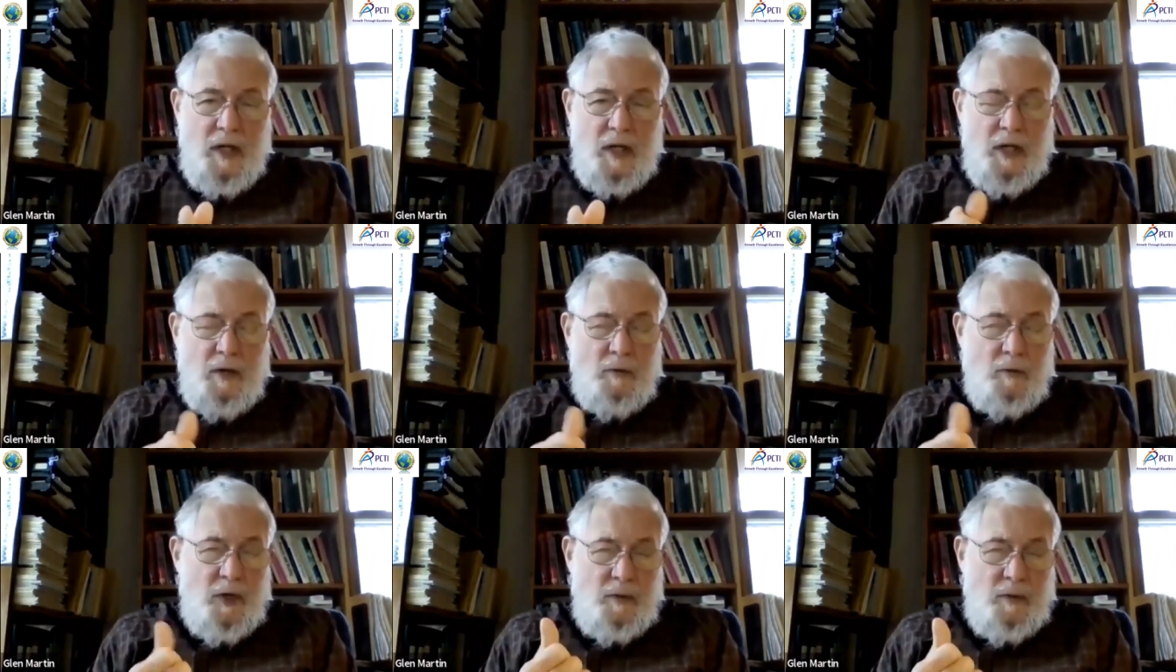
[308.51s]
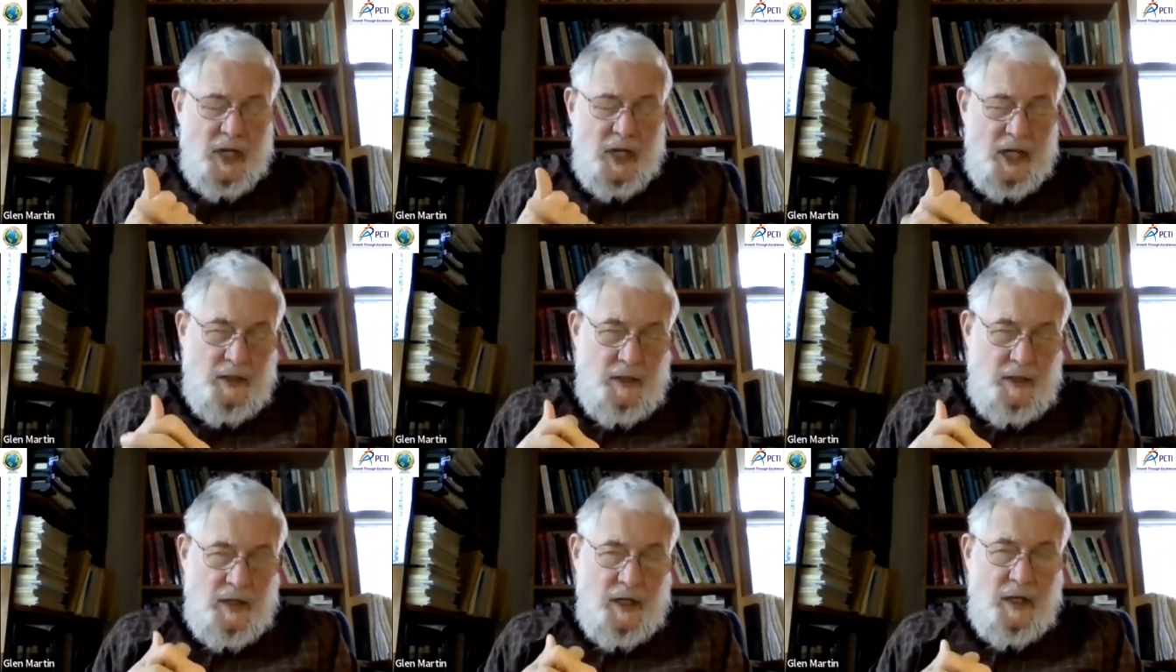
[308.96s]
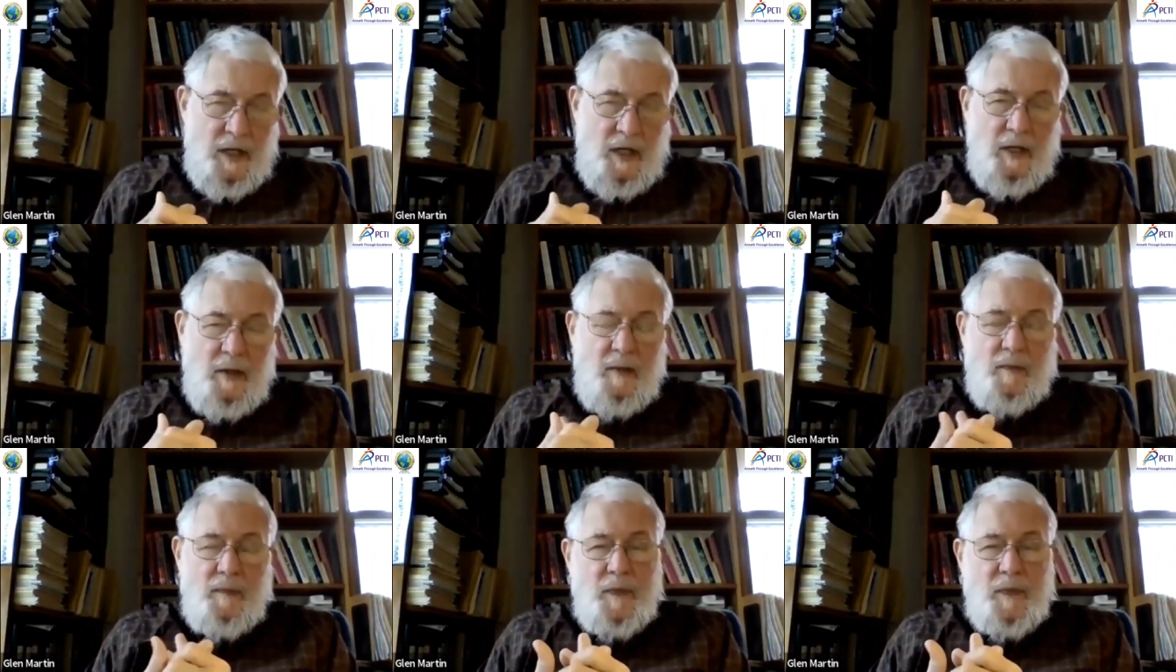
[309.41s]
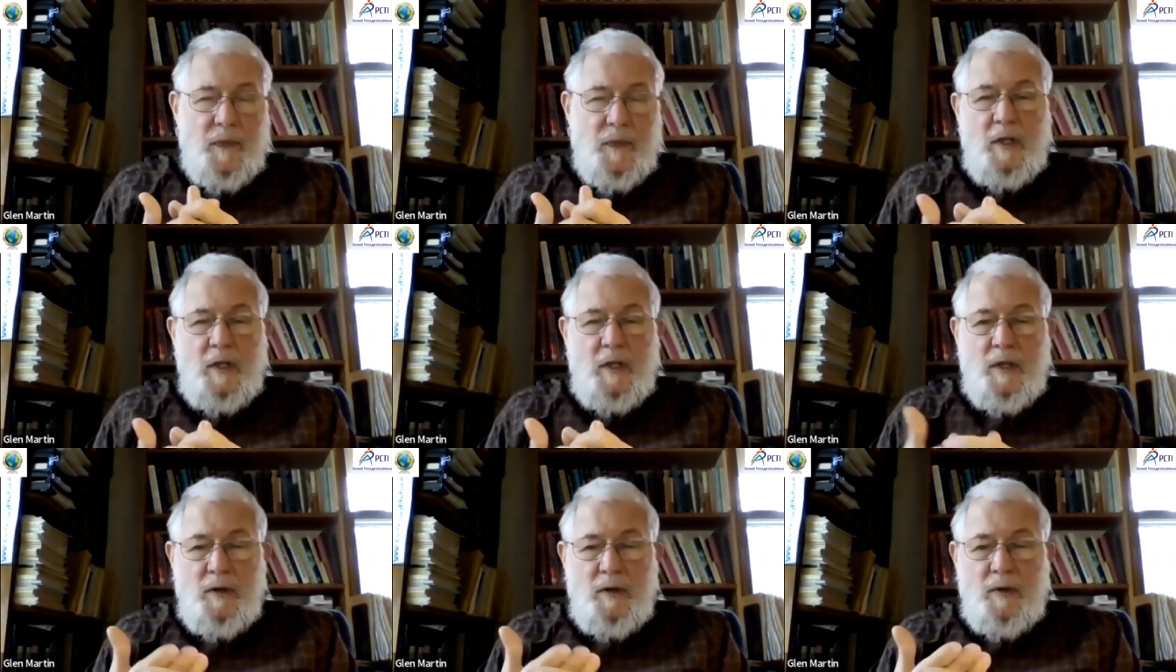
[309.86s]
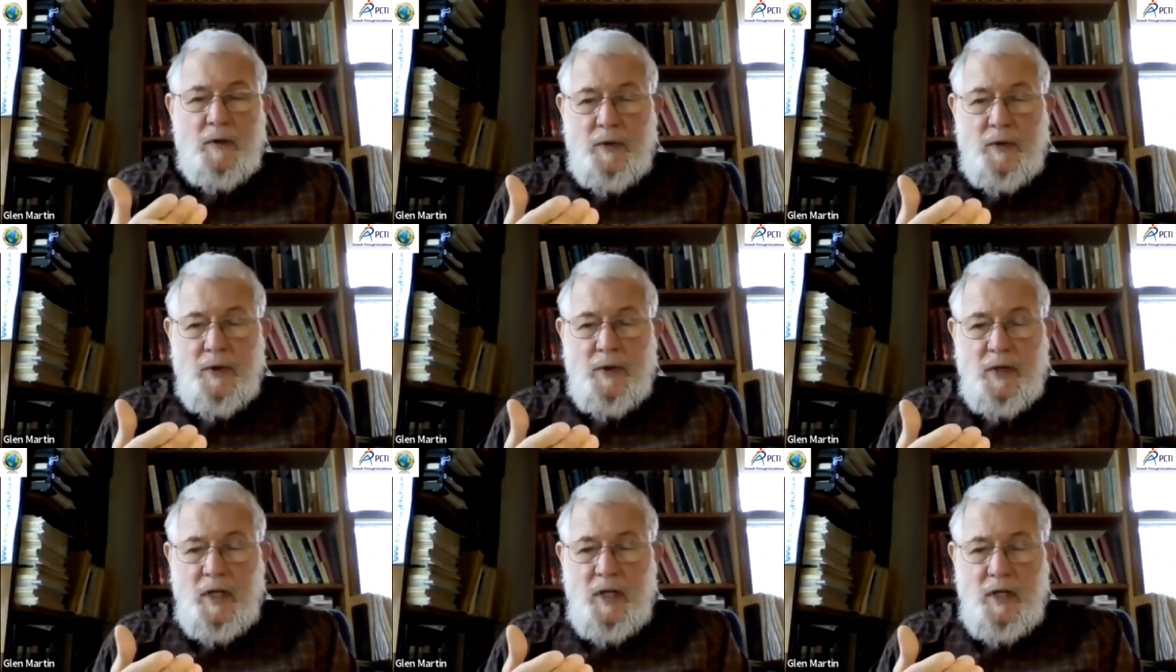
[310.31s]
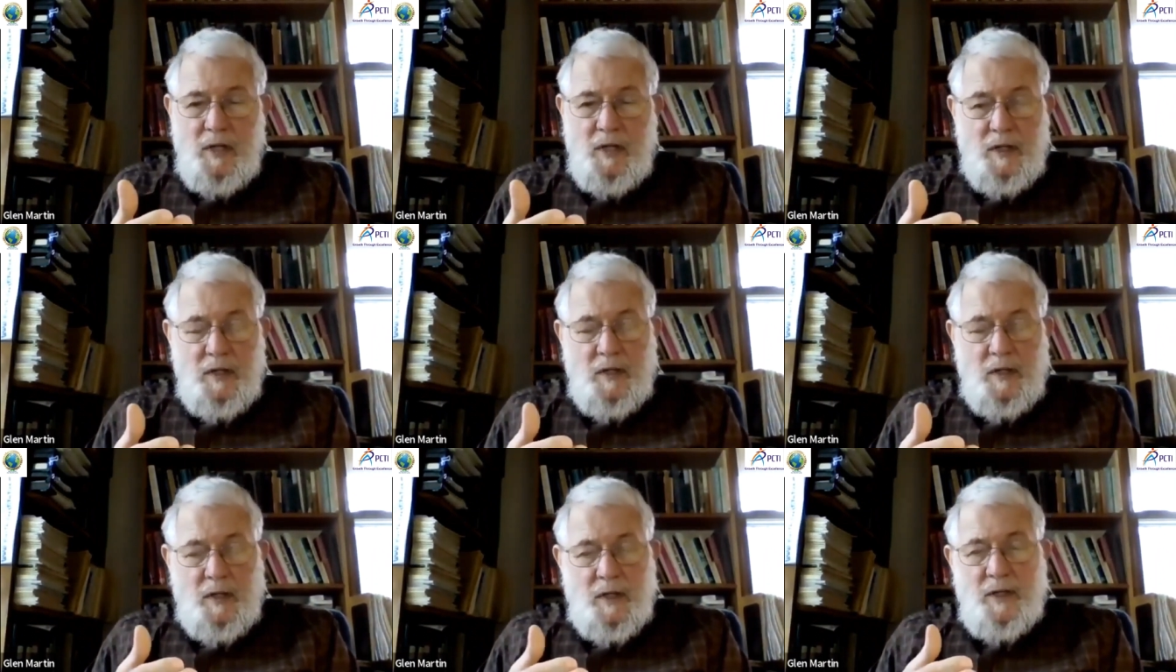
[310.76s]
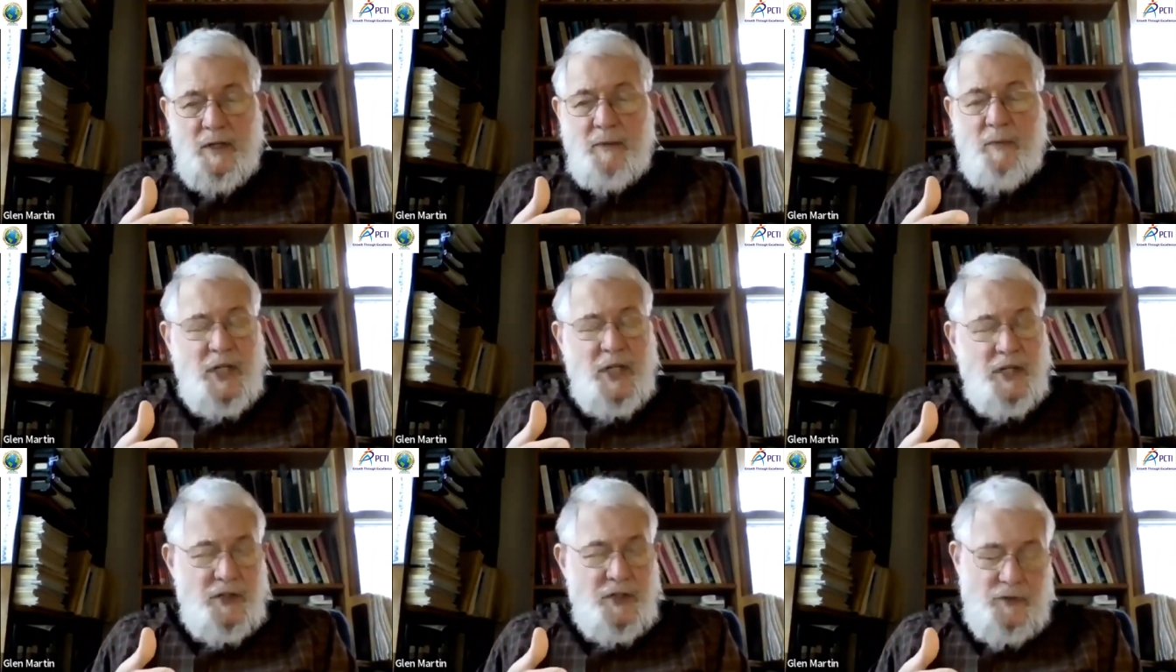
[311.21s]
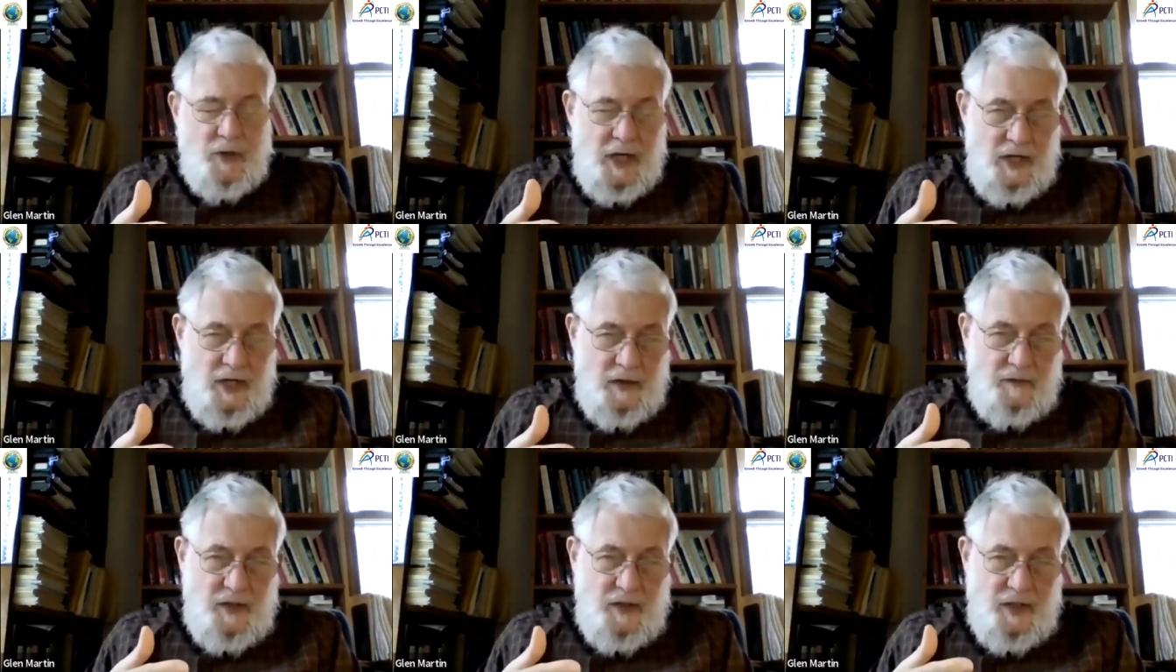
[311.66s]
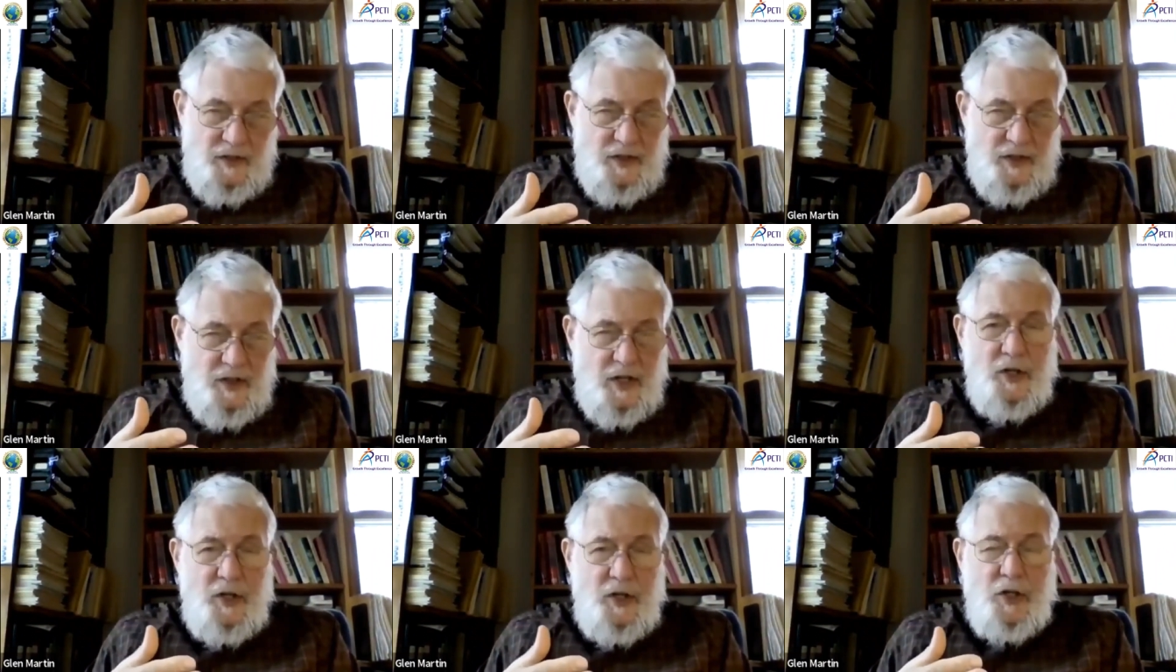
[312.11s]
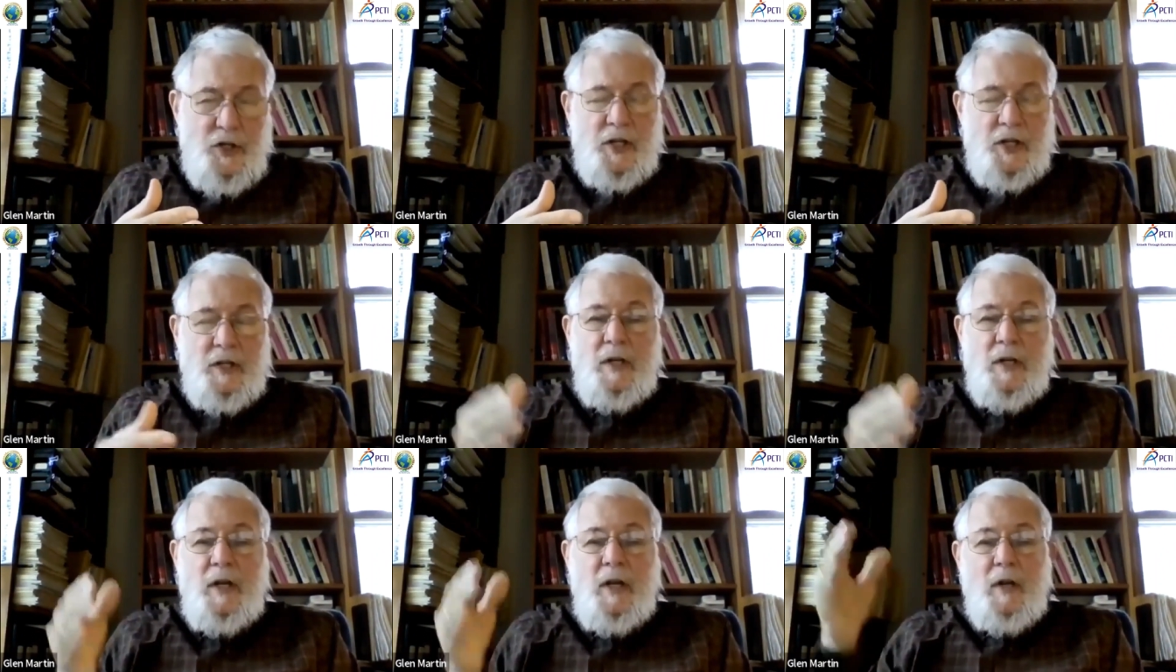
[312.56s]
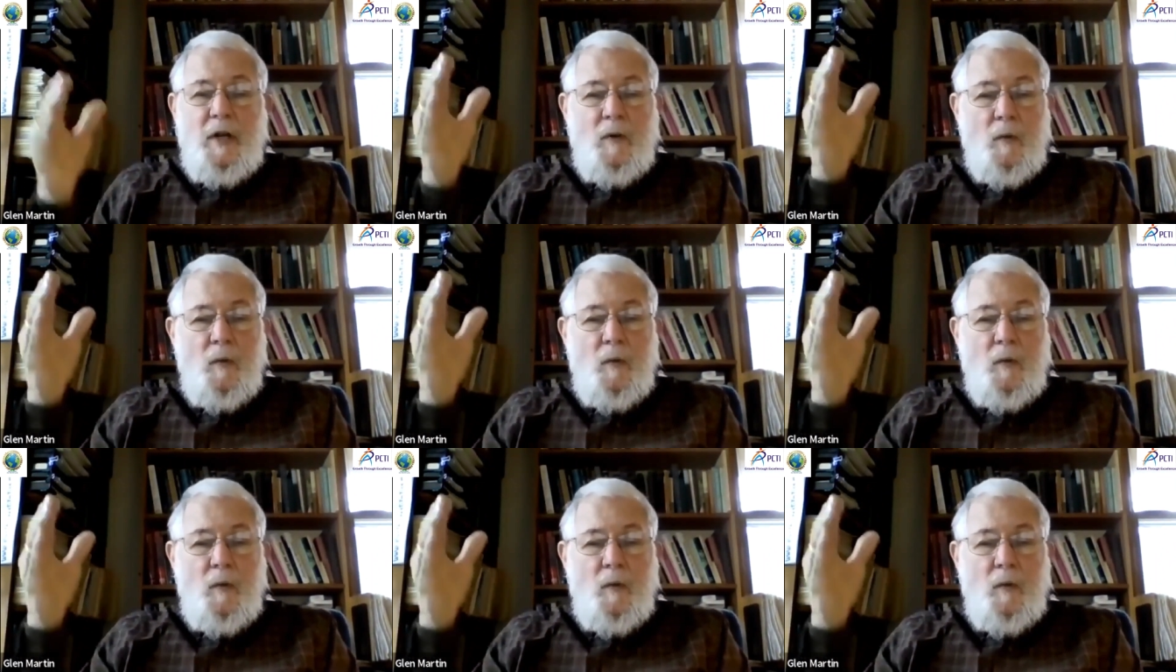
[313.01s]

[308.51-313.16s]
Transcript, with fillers: it would make the you know the administrative decision